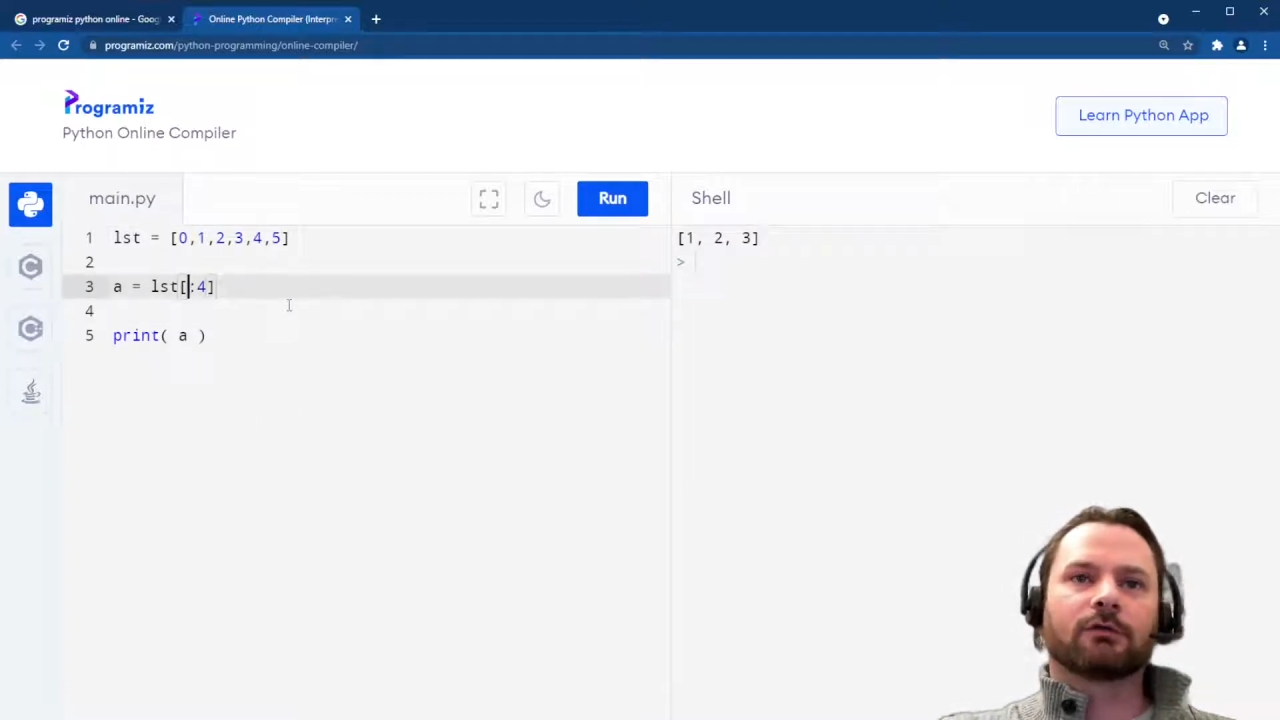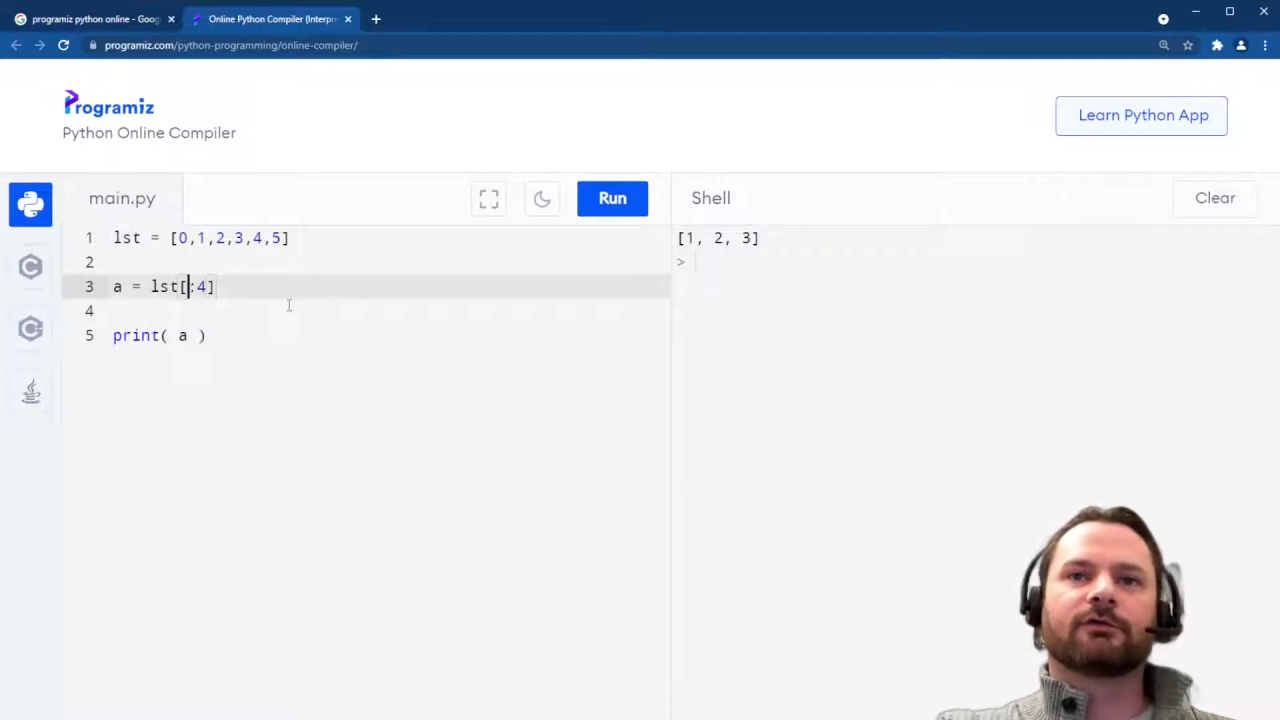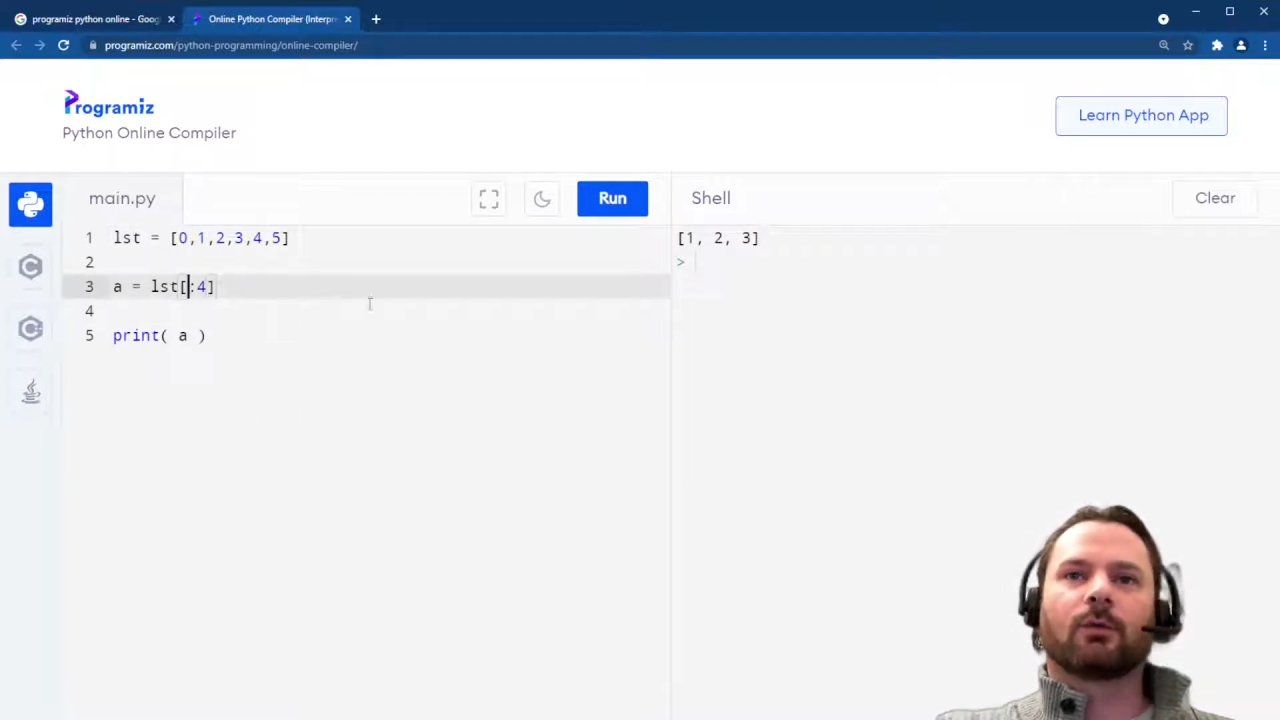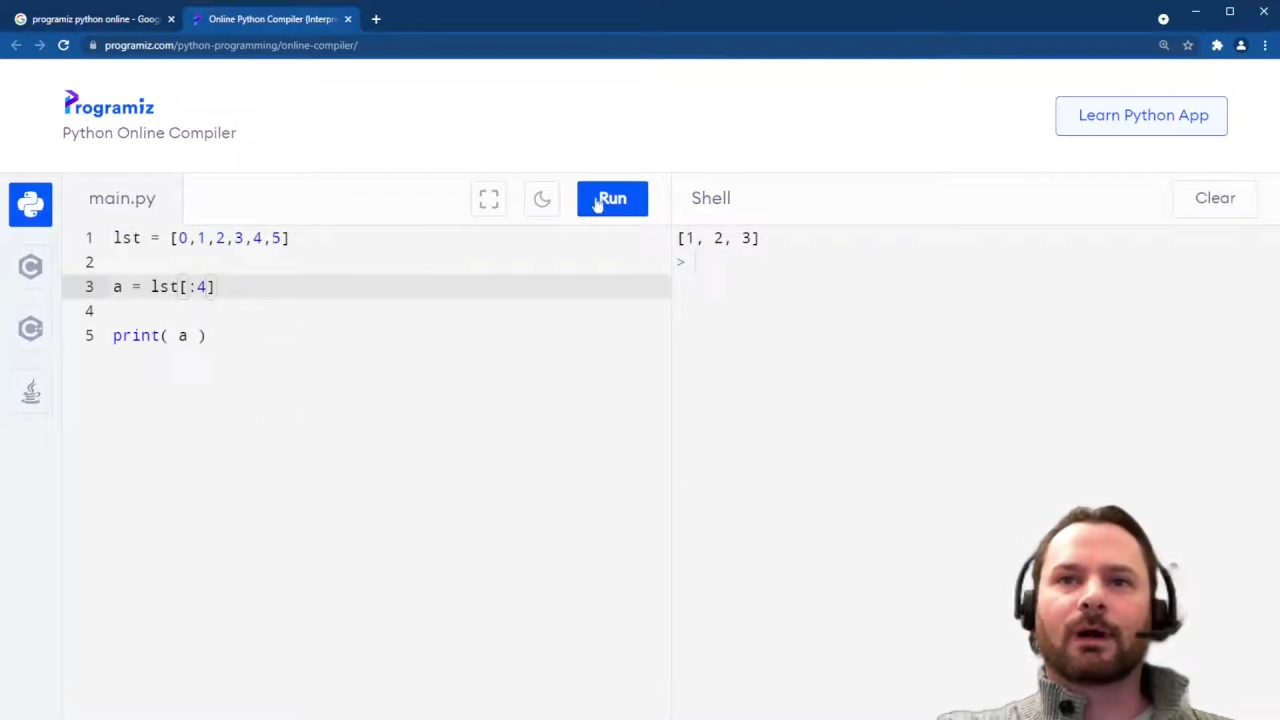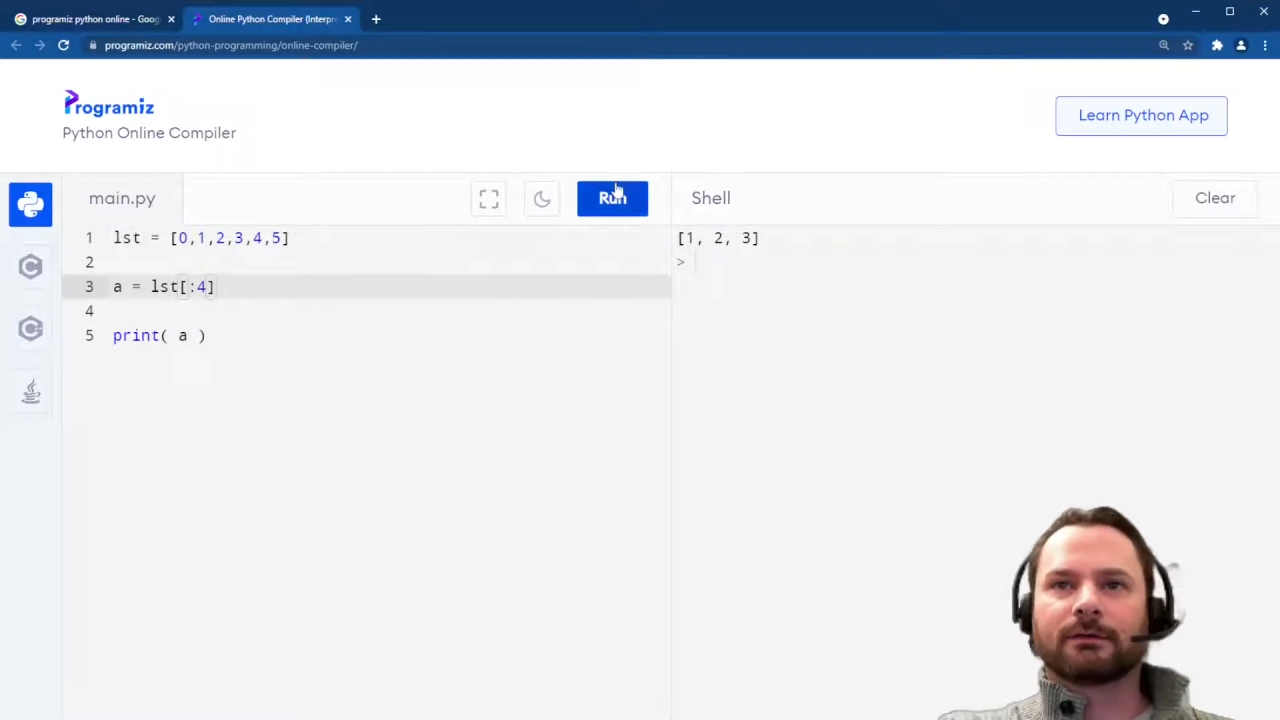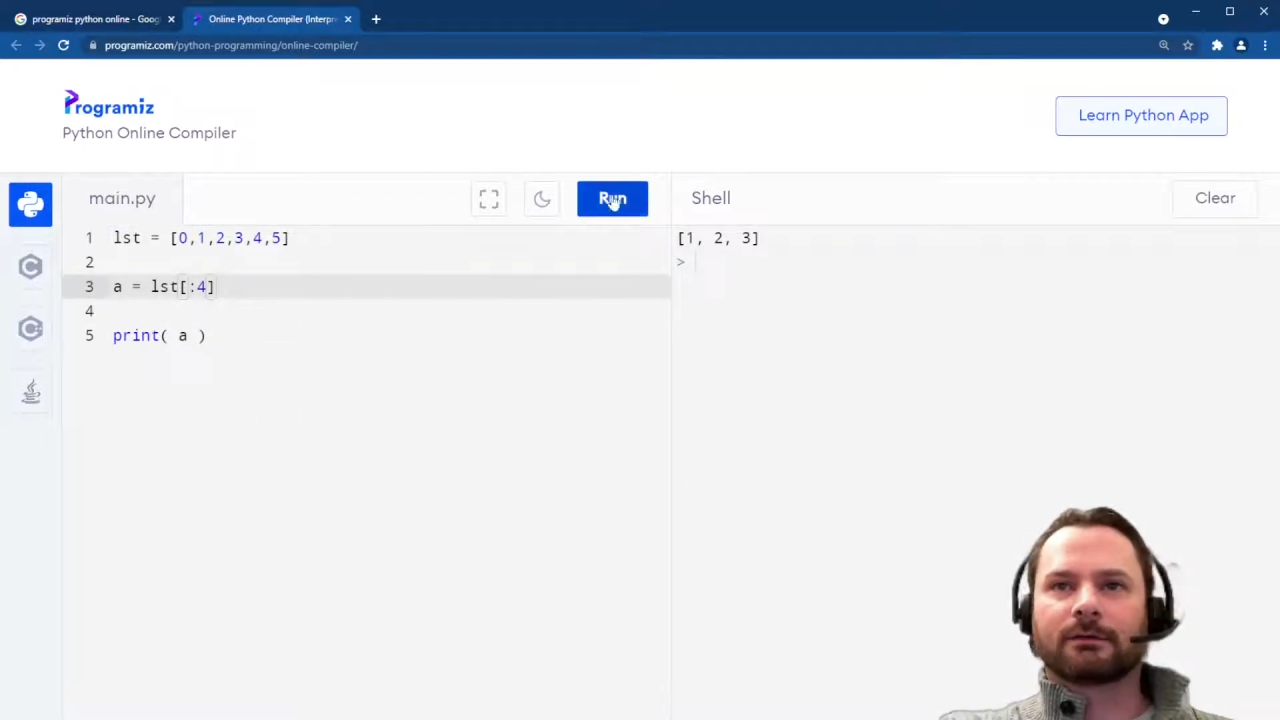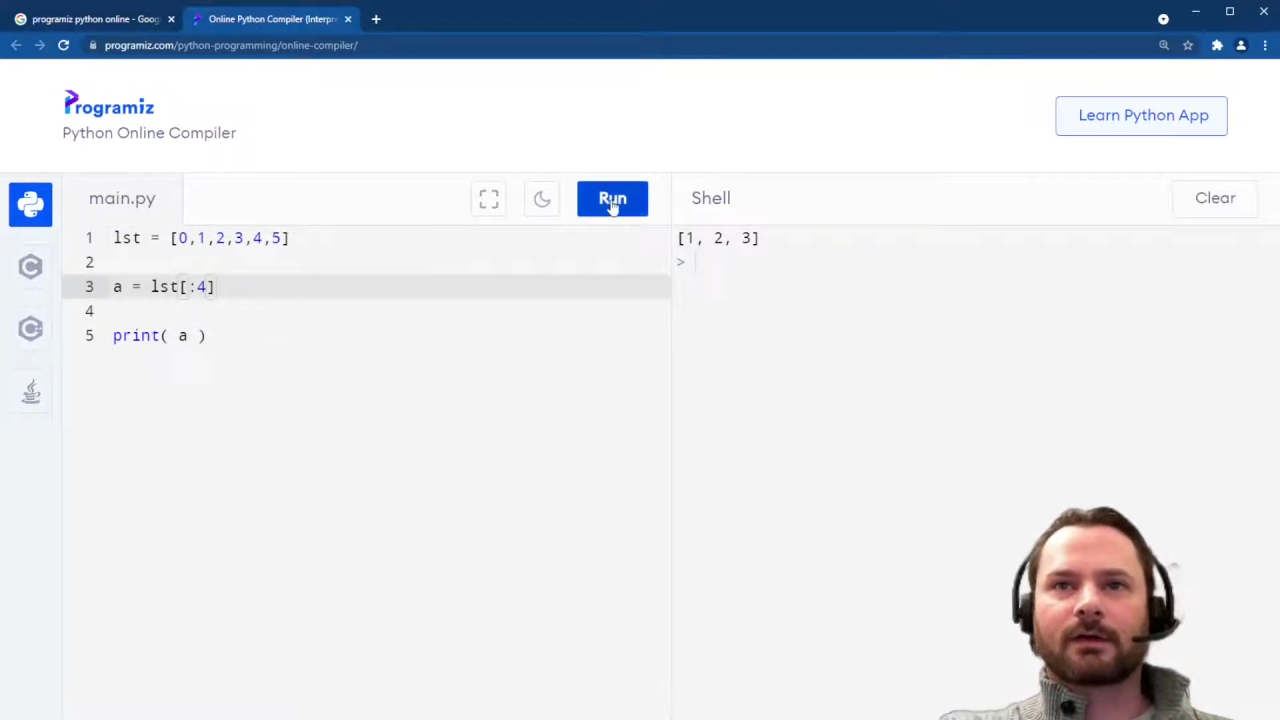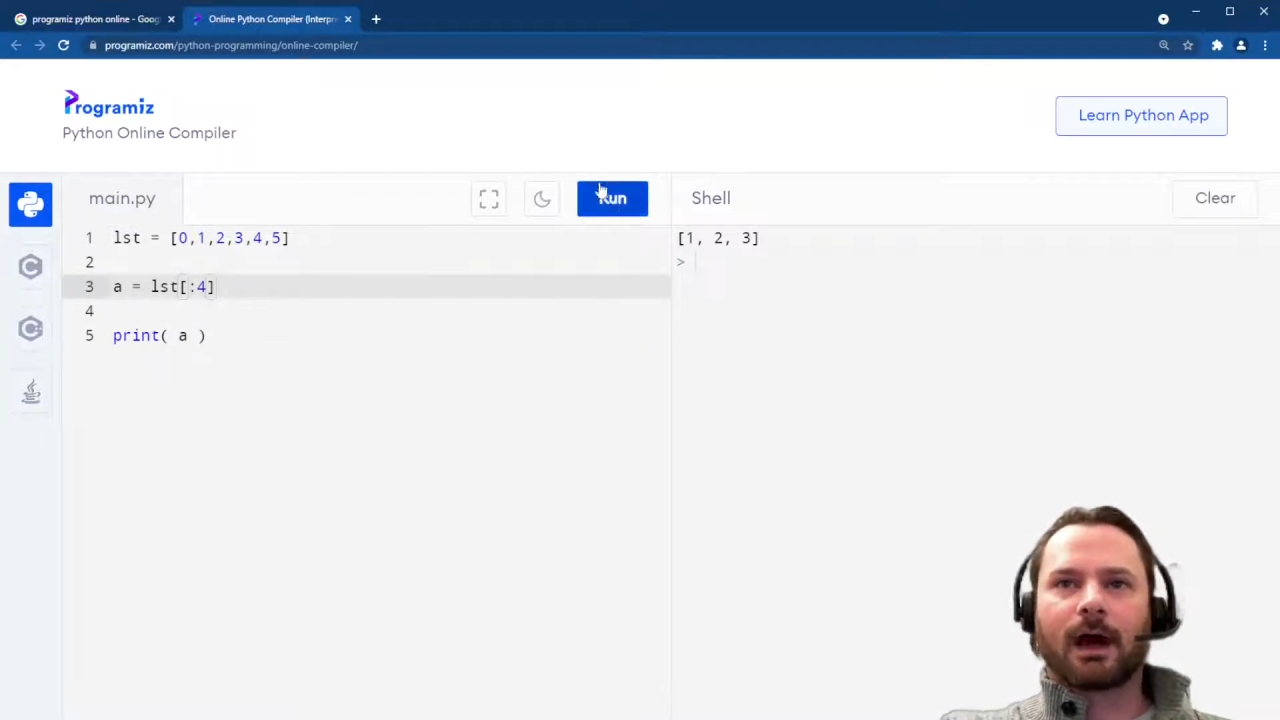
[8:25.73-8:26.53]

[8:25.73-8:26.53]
of the ones